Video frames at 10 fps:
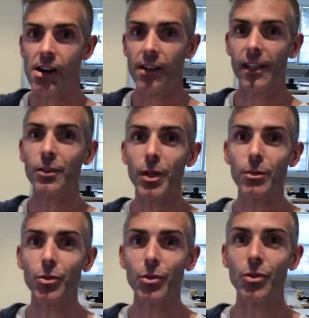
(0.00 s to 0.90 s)
young
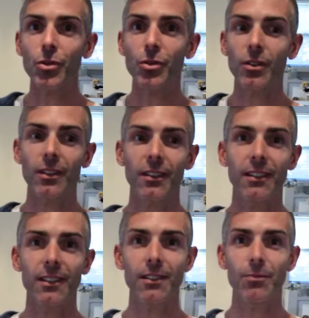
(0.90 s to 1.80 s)
people
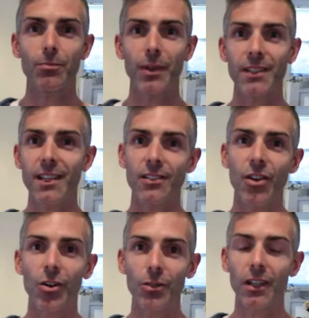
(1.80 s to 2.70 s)
being
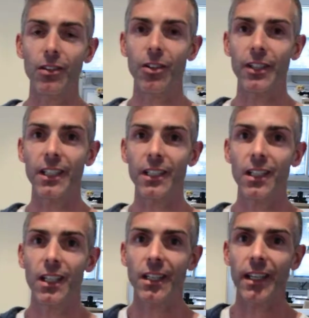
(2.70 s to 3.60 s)
tactile with their learning,
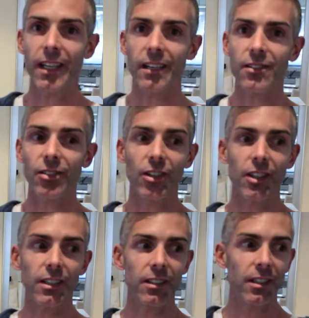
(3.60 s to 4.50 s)
getting
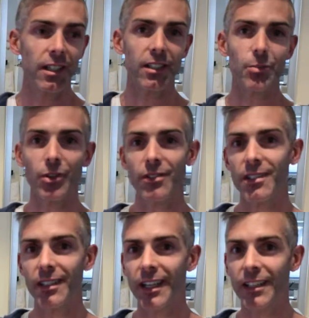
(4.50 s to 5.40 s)
outside,
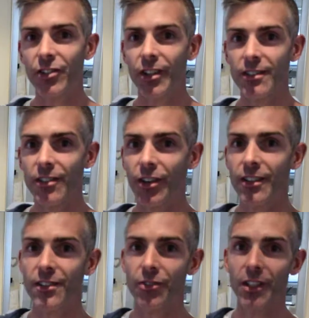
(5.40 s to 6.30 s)
experiencing nature. So
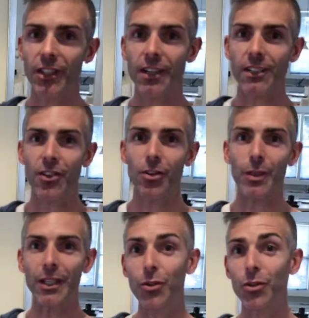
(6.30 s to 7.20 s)
this is a really great time,
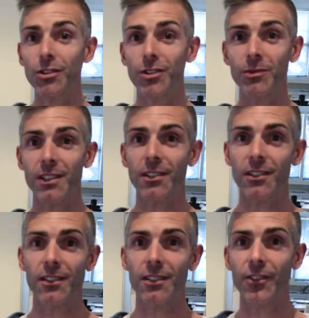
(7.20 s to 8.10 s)
being autumn. There's
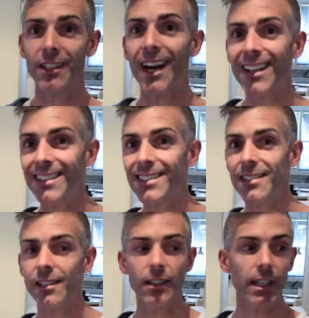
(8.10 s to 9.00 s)
lots of different colours
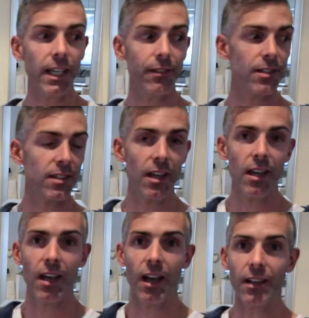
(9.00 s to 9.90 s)
in the leaves,
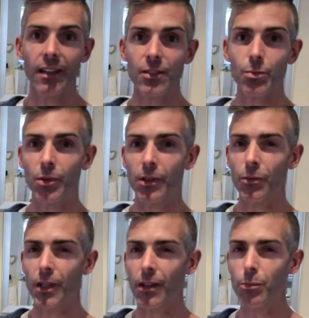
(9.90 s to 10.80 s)
and that's probably
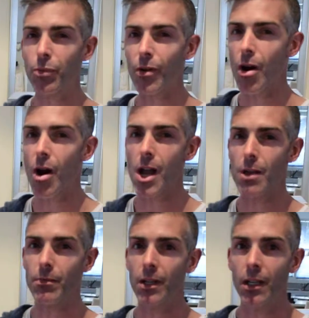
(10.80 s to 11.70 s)
one of the prime